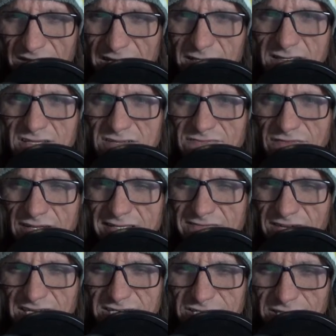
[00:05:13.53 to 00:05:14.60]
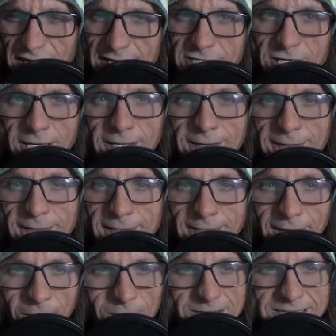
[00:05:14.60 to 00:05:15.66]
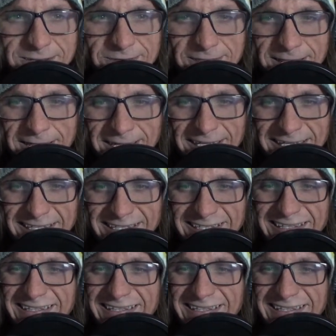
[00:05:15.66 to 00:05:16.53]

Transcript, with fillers: It looks it's very strange. Also the uh,